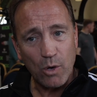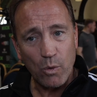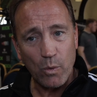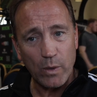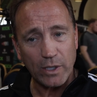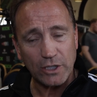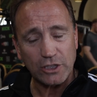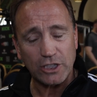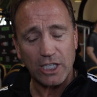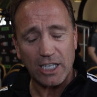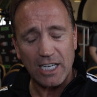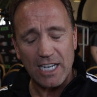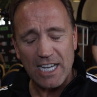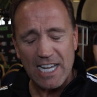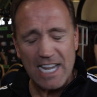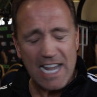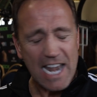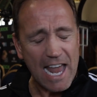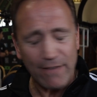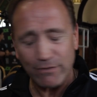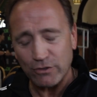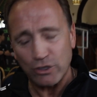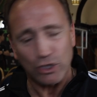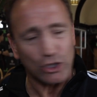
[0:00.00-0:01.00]
which I'd
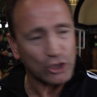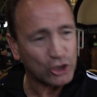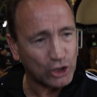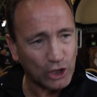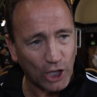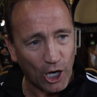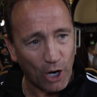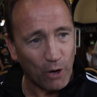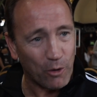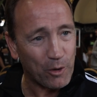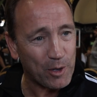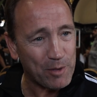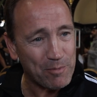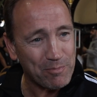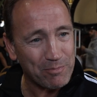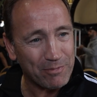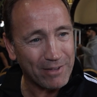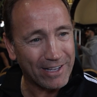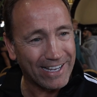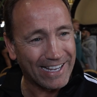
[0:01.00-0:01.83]
love to show him,